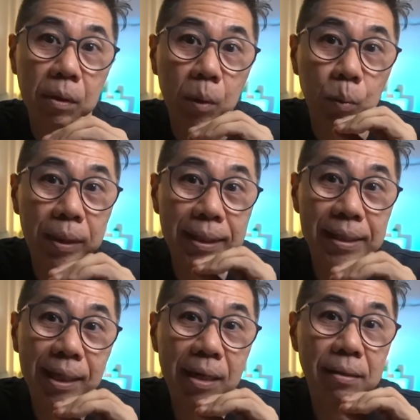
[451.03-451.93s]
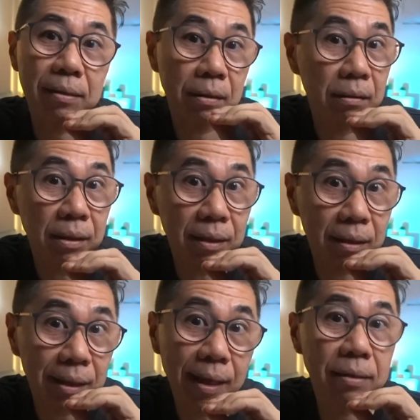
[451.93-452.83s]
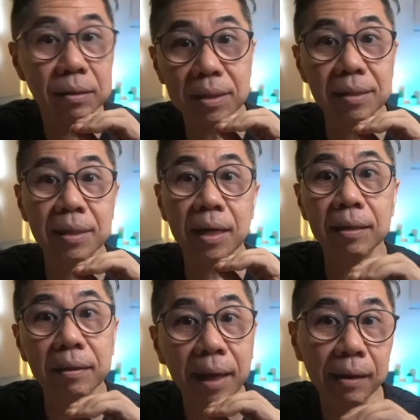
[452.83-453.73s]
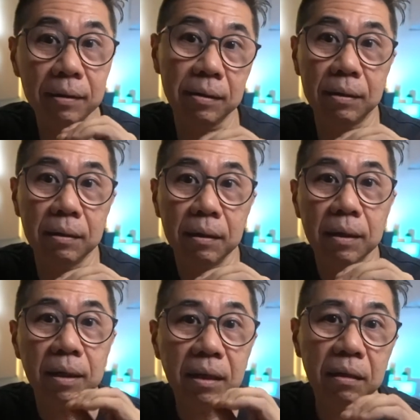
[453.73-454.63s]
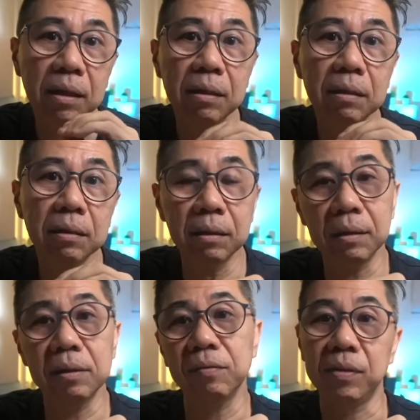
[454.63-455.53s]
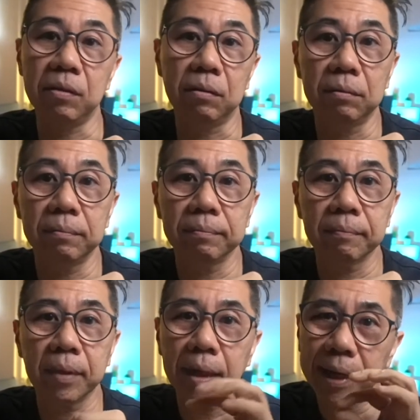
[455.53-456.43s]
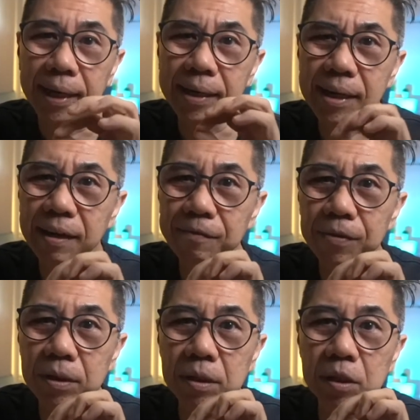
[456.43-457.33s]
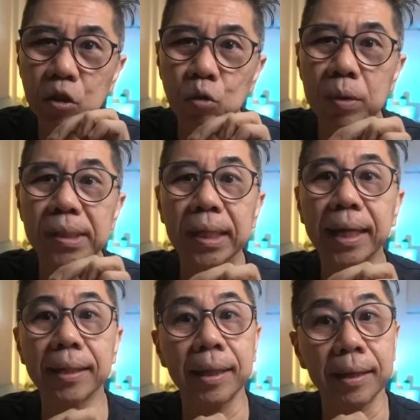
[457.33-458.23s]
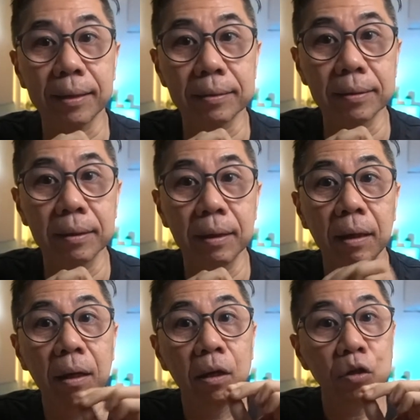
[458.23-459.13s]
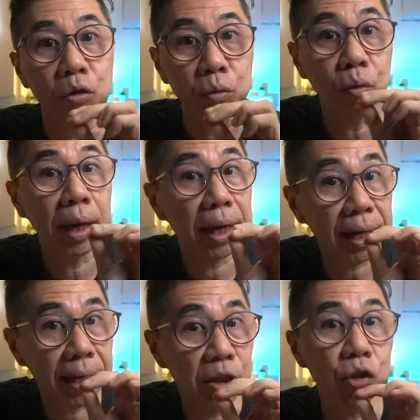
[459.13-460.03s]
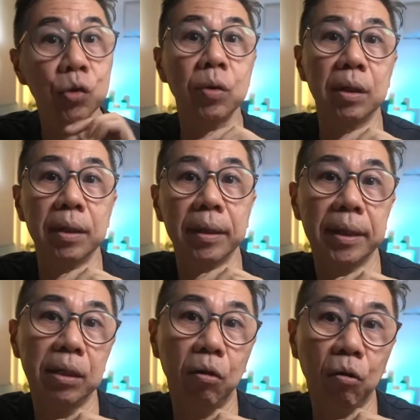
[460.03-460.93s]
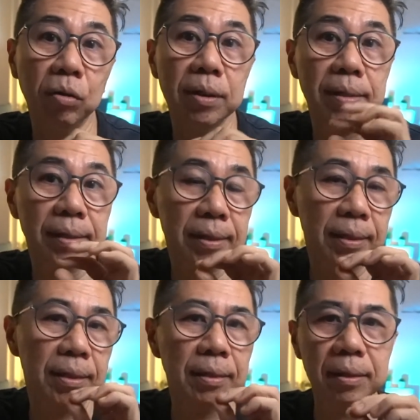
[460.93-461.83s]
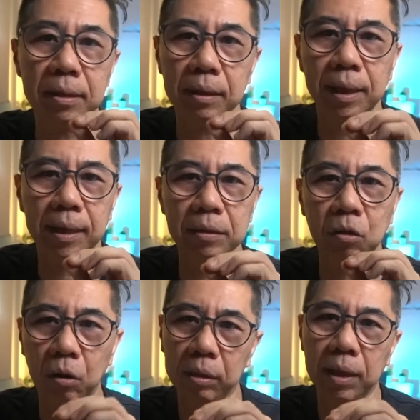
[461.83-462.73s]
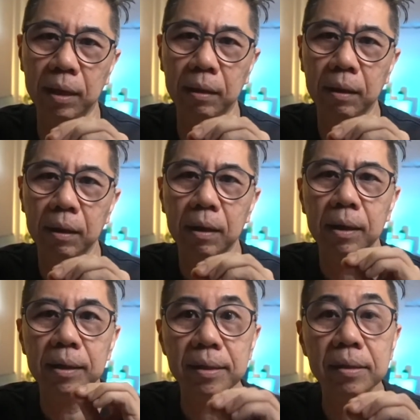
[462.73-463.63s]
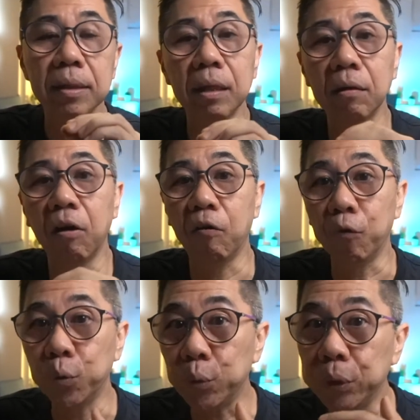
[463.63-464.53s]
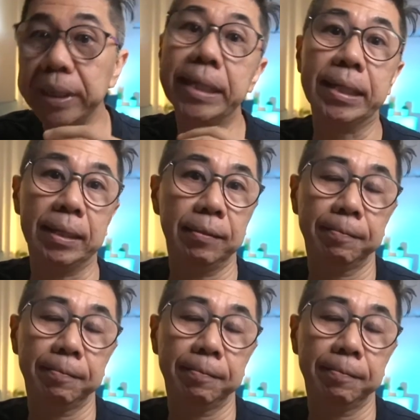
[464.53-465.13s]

we discussed the text design technique earlier in this video, adding emphasis to select text to ensure the audience sees the text content instead of reading it.